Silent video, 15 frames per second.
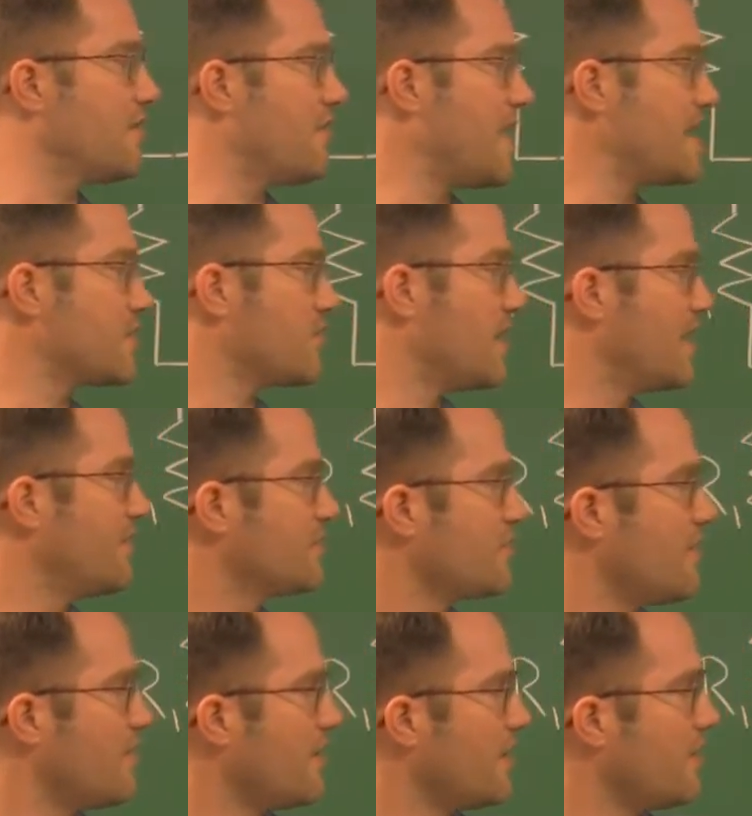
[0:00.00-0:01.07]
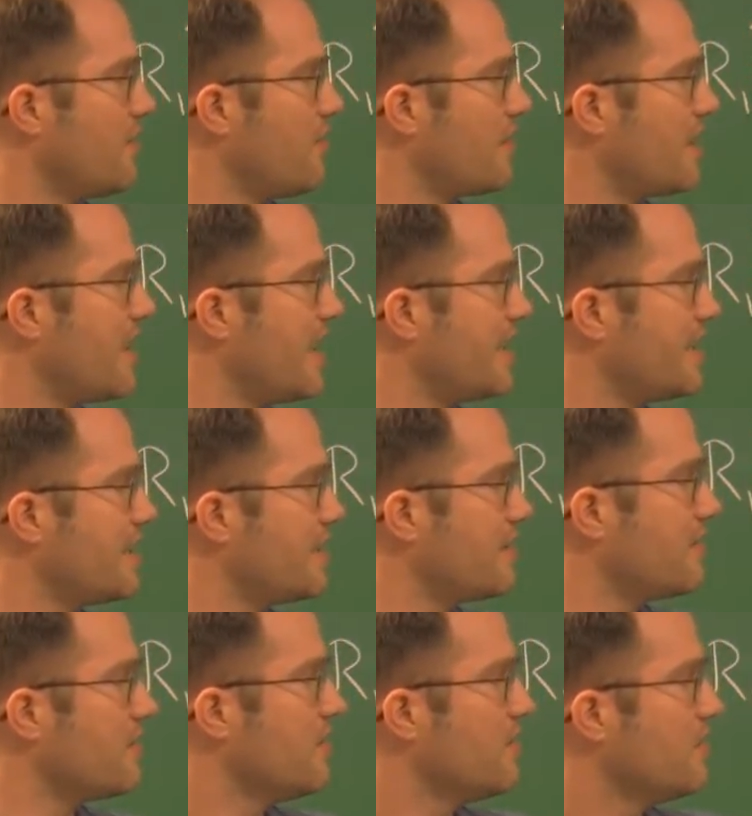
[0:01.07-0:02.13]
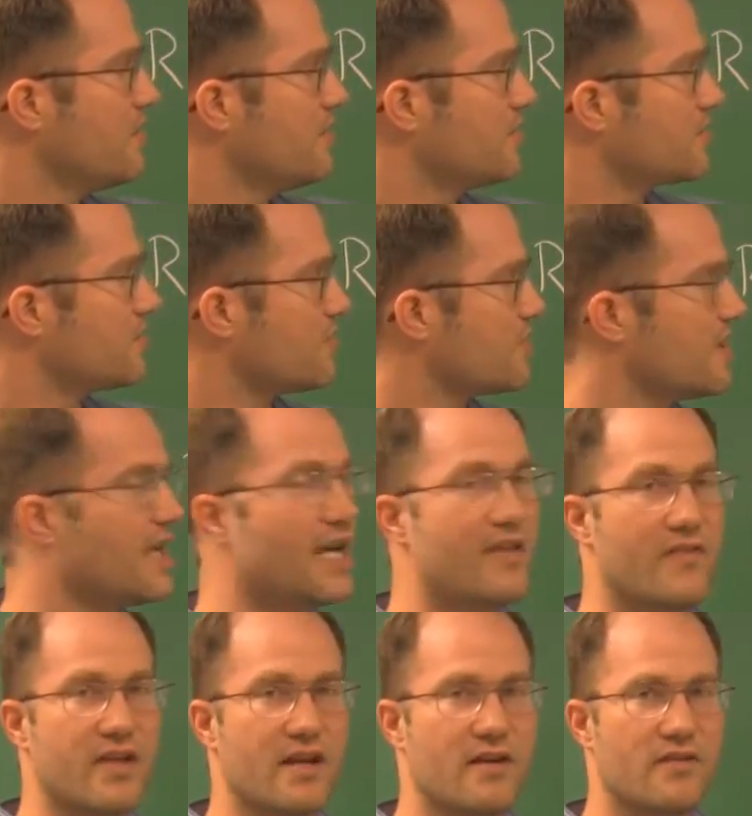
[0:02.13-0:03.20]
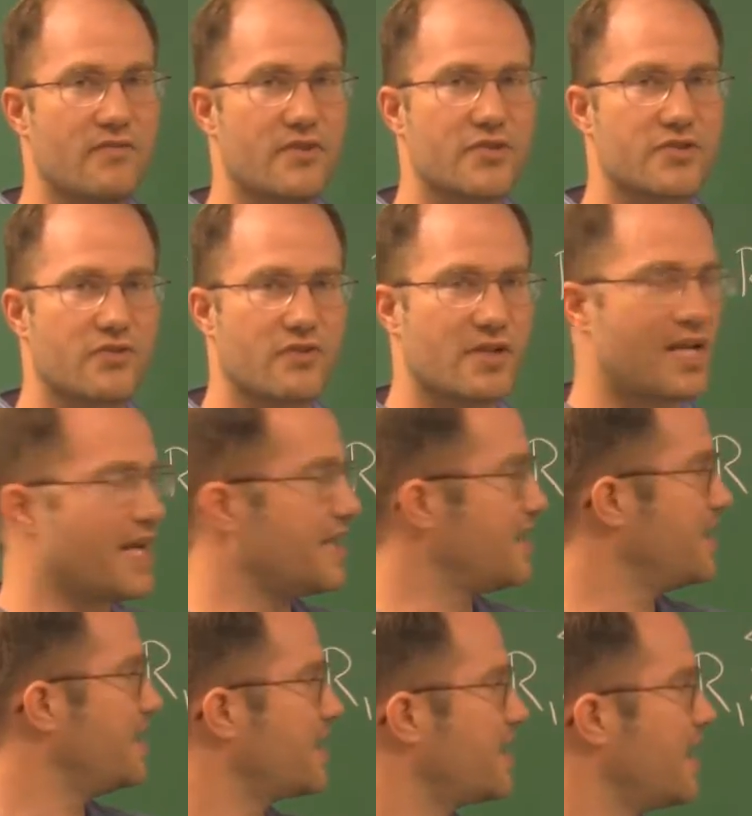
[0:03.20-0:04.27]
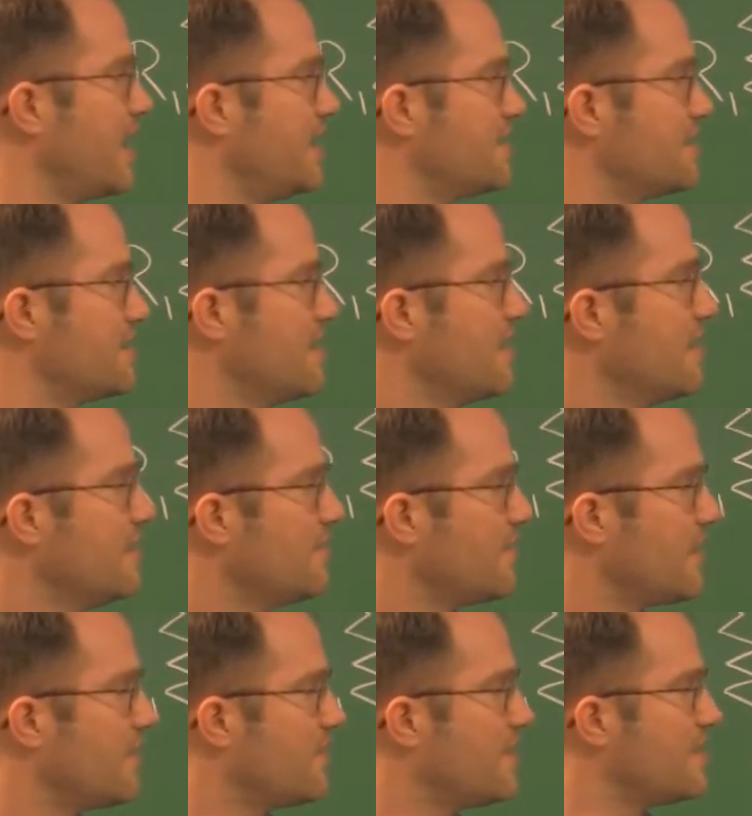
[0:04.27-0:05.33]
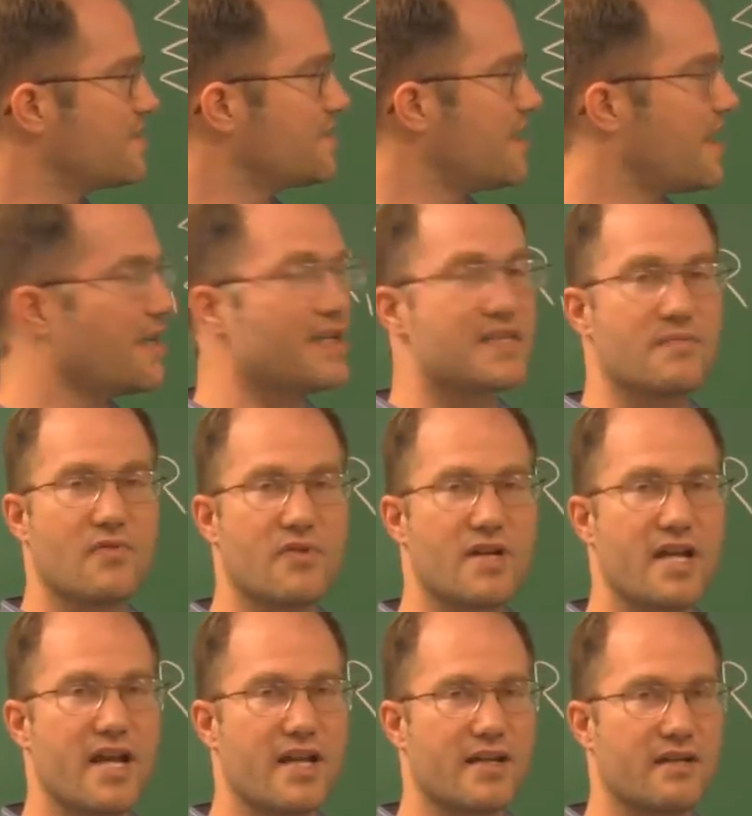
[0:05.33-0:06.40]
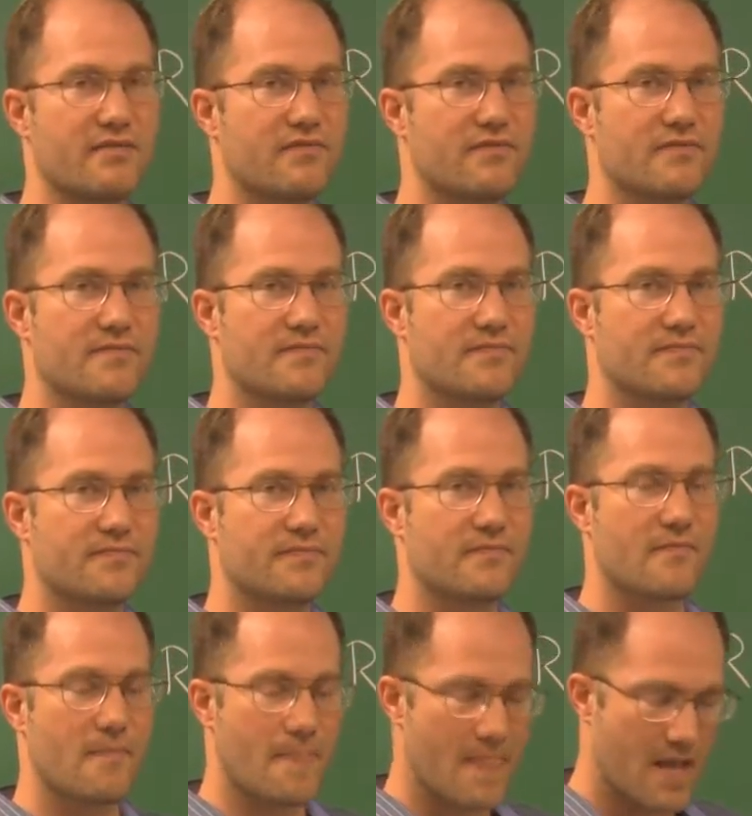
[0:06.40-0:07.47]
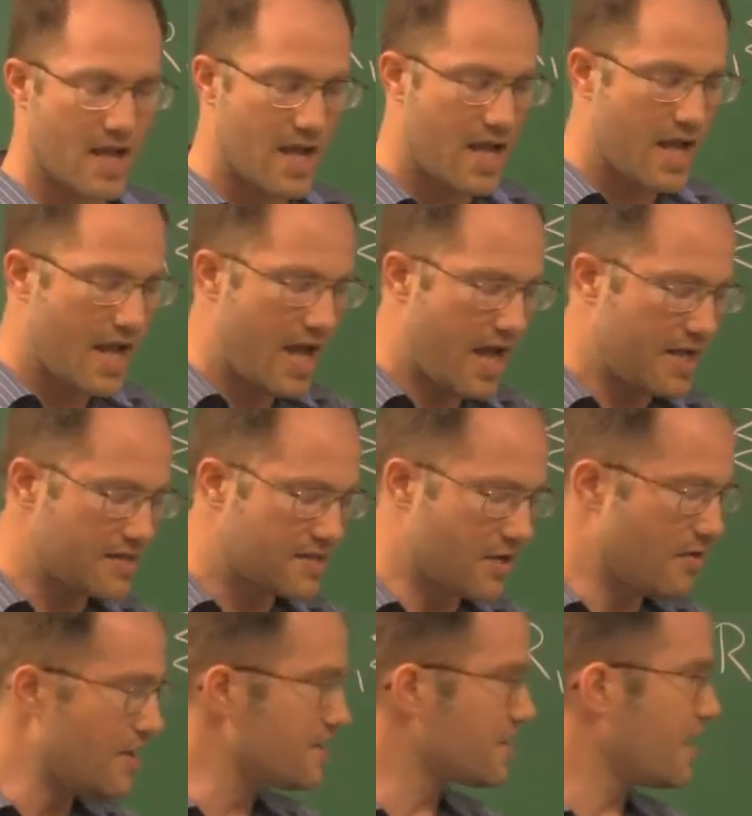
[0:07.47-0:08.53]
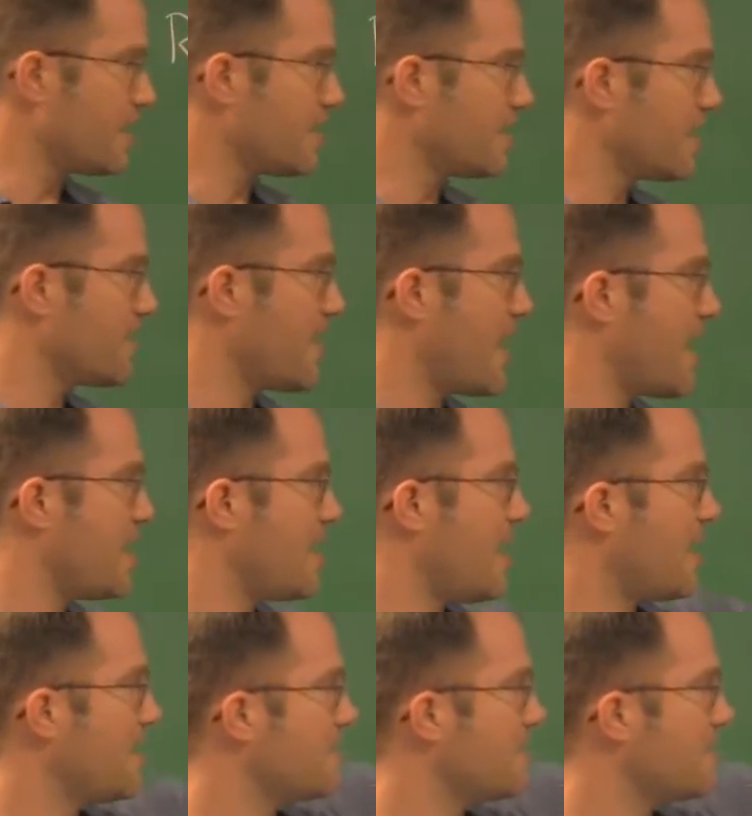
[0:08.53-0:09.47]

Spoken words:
that's why I've drawn the long line here, short line there. The short line indicates that this side is more negative. And so as I look at that, I'm going